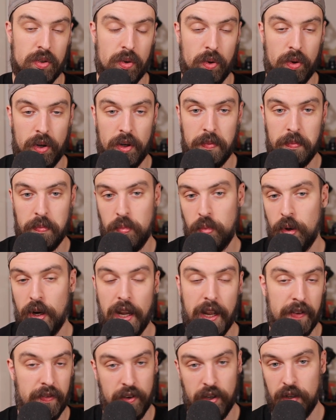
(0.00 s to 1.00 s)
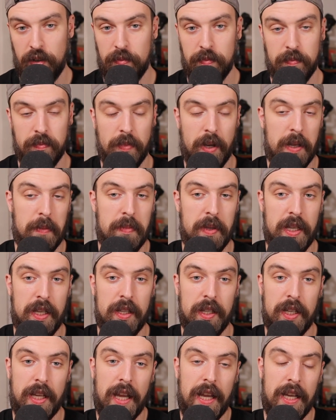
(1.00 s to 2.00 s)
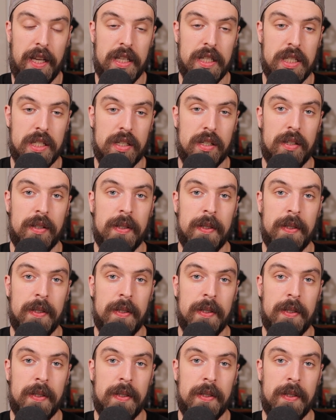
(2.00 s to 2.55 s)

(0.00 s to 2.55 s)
or whatever might be the case,